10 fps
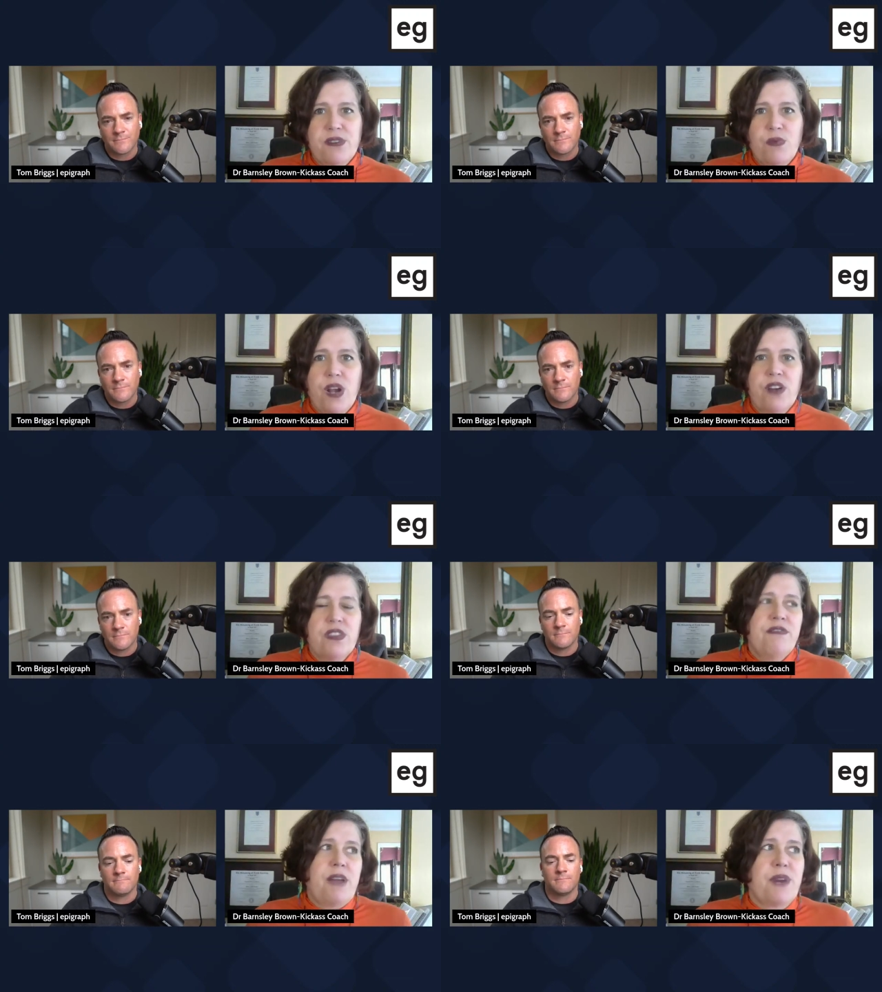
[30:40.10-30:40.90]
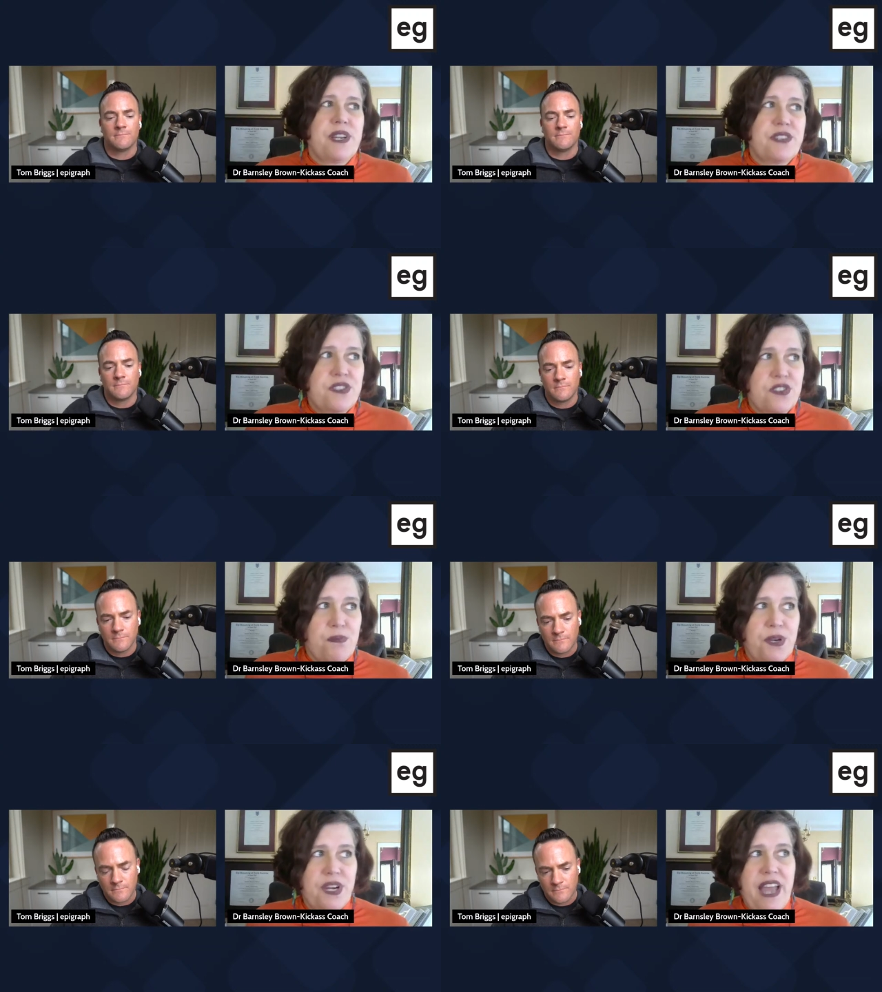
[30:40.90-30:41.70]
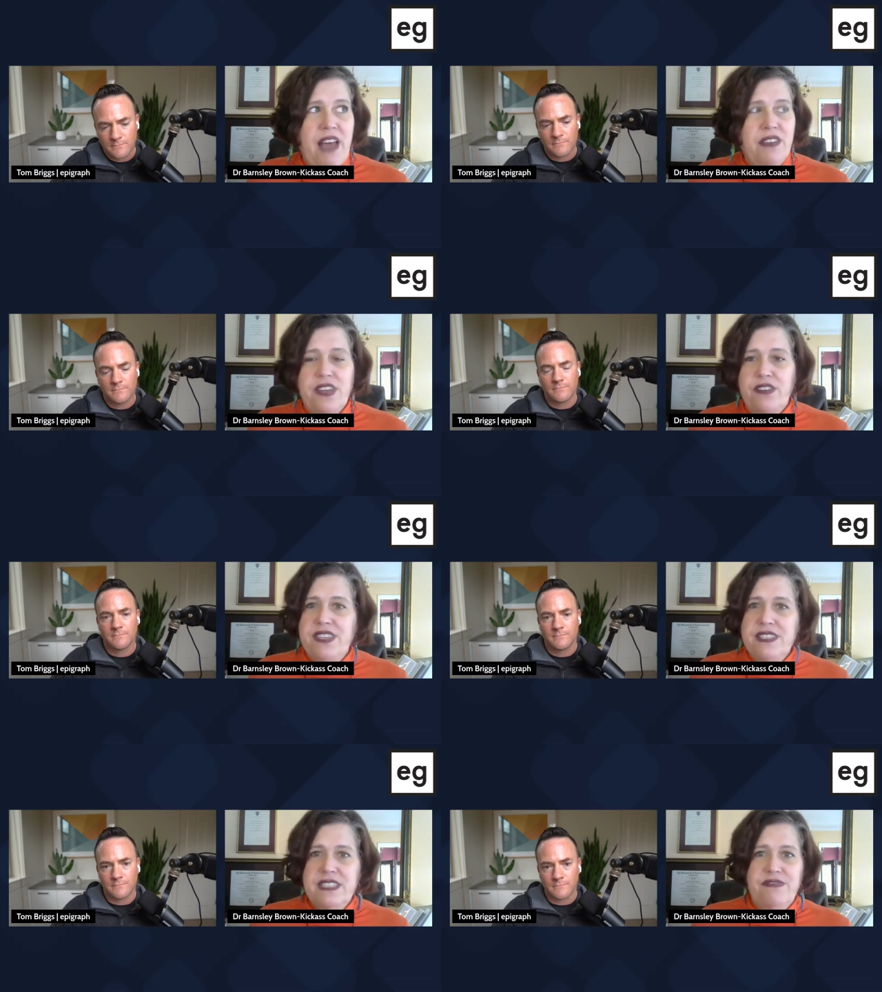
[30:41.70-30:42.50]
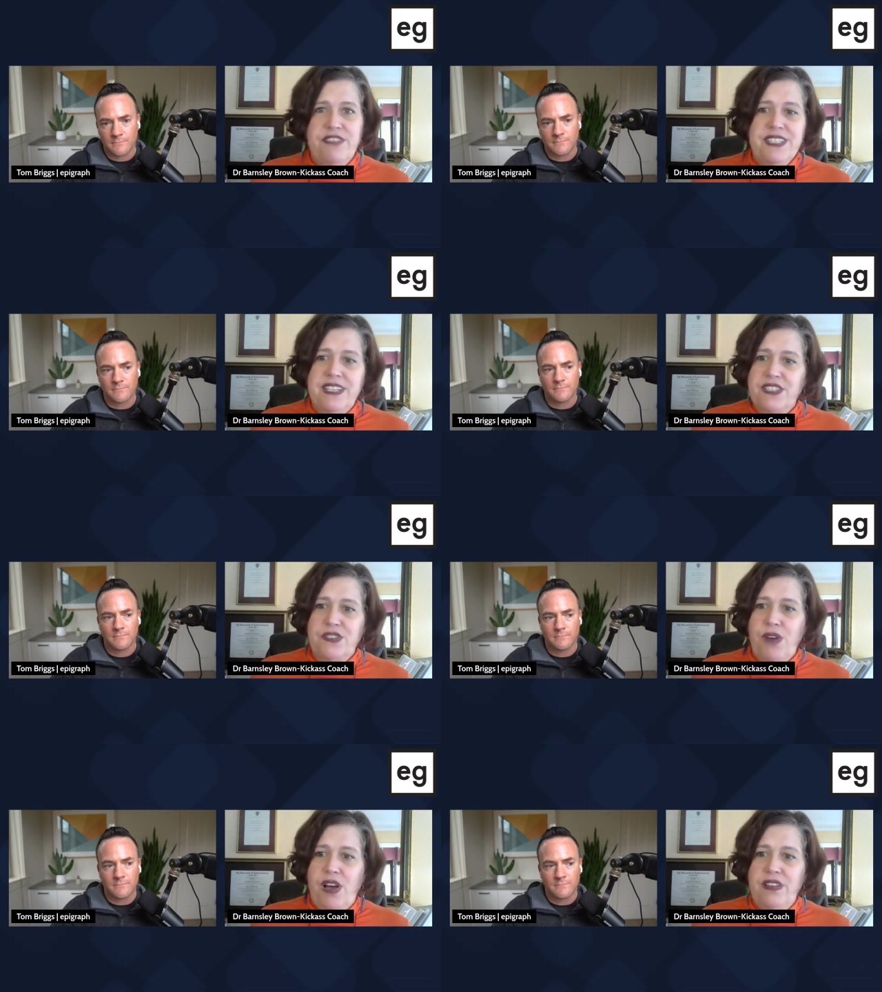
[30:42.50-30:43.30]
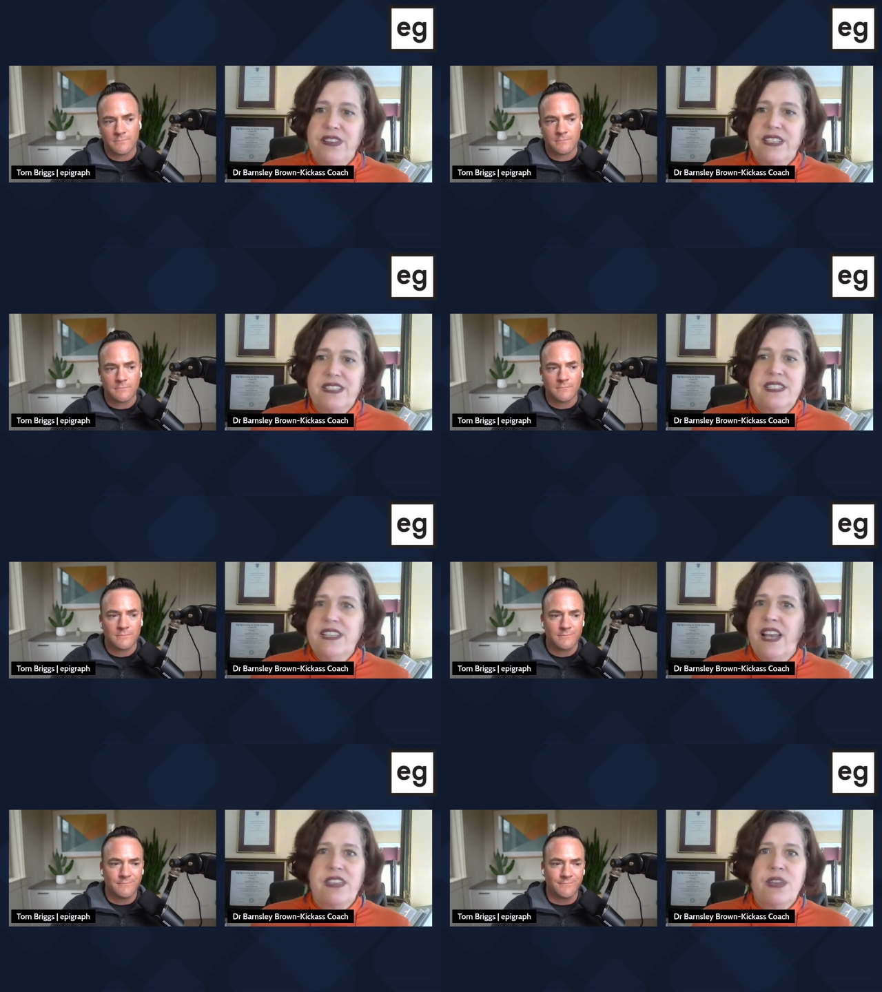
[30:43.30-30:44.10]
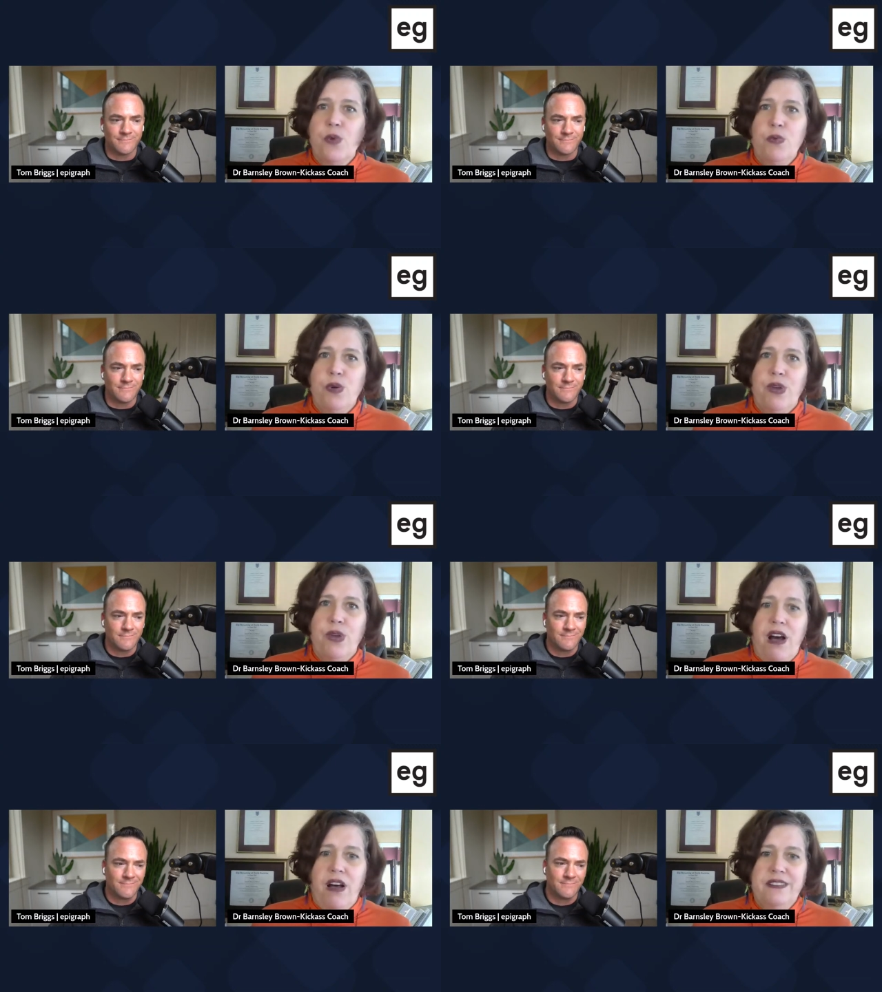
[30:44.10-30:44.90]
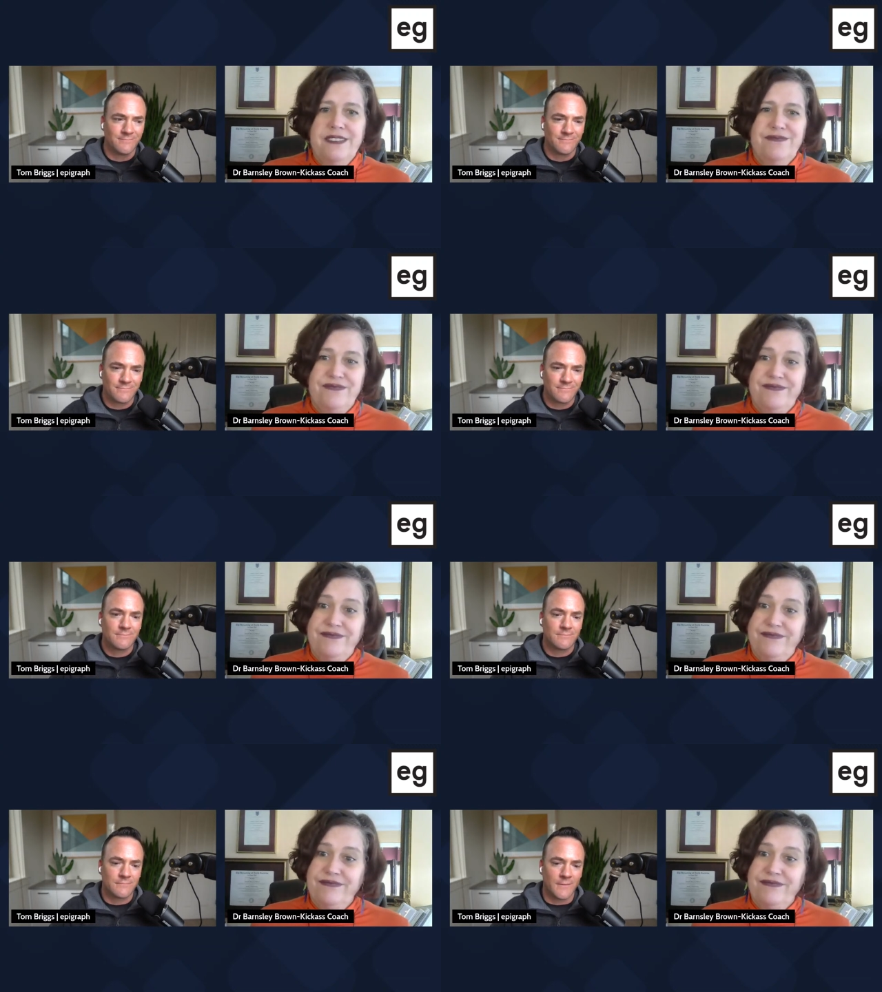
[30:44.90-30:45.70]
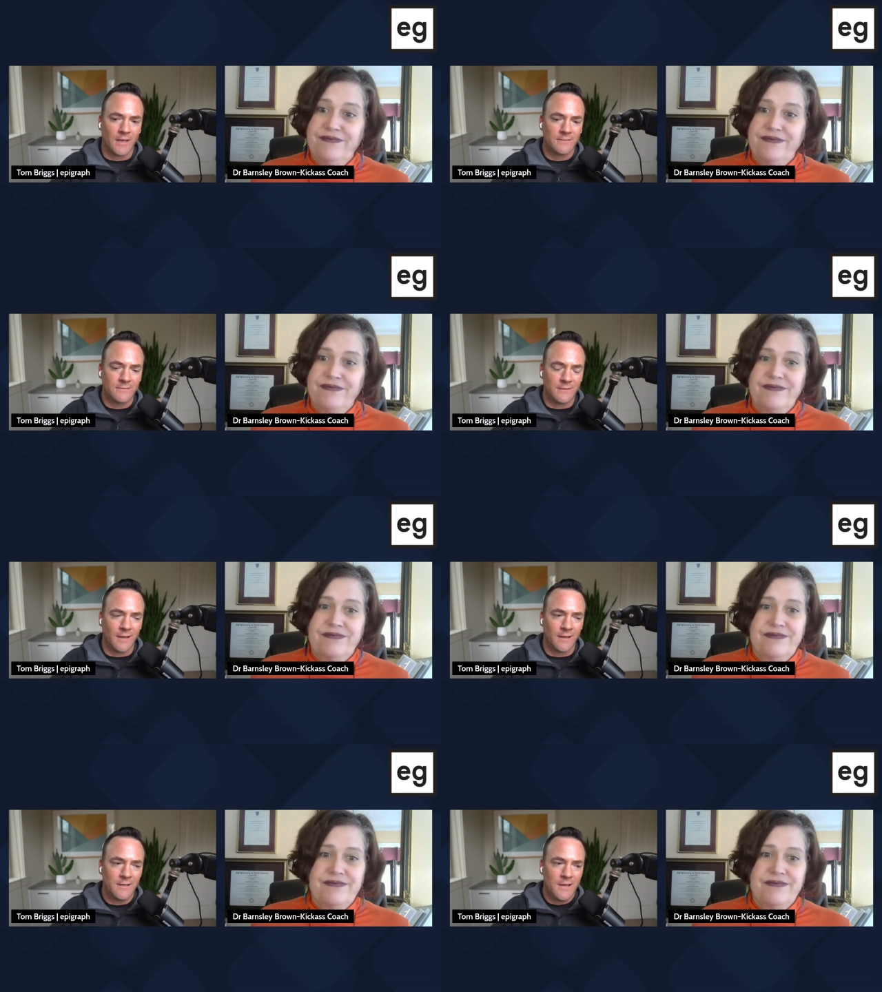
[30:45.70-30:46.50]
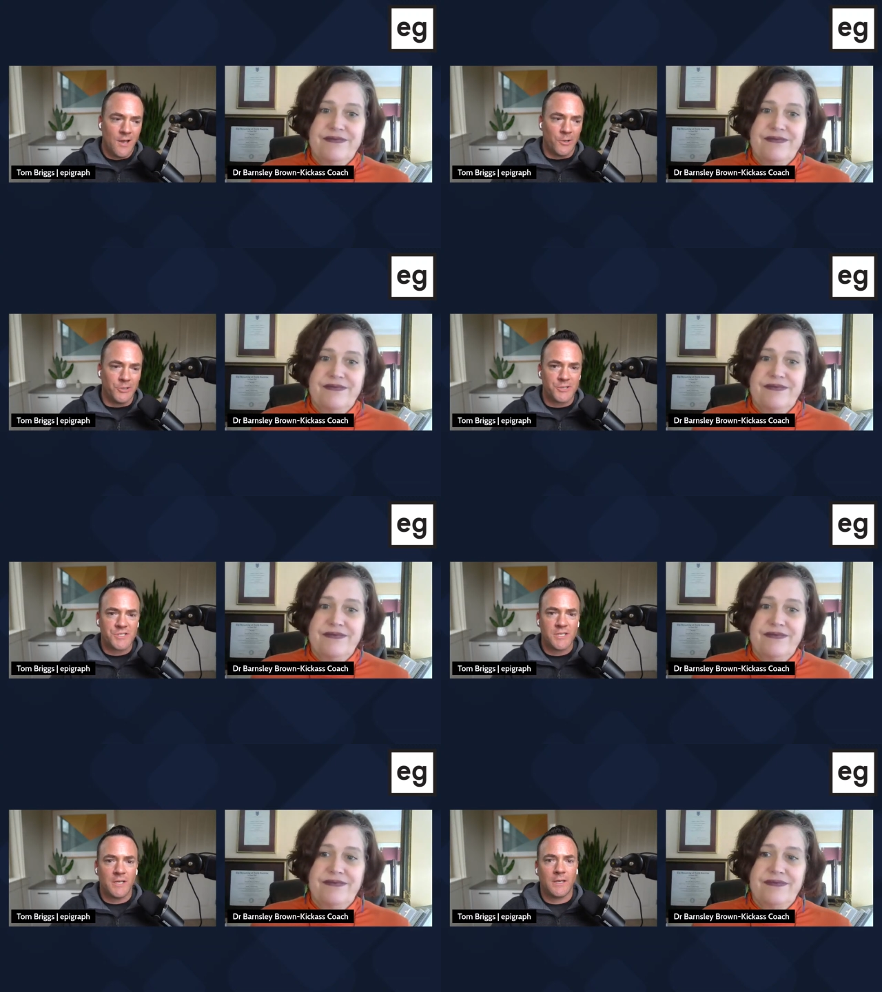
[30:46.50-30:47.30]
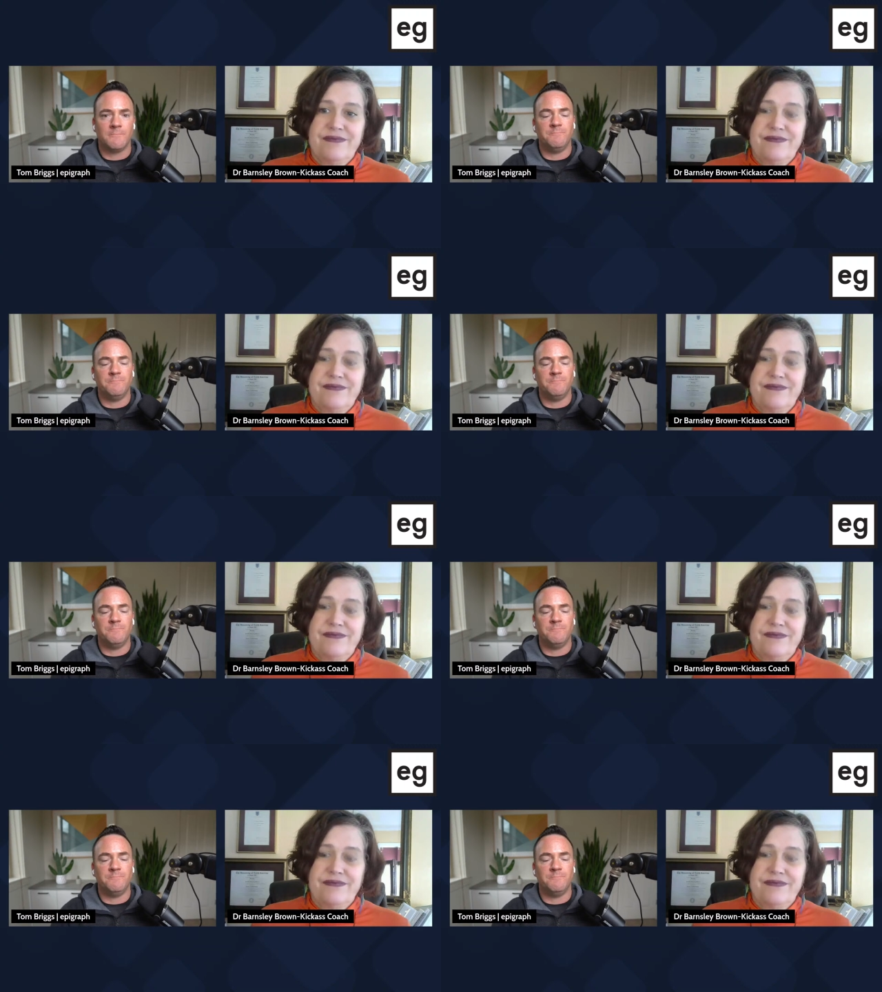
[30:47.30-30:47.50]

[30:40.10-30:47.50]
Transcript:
Speaker 1: What are the vibrations you're putting out there? This is physics, you all. This is nothing woo woo at all.
Speaker 2: Yeah, yeah. And you're seeing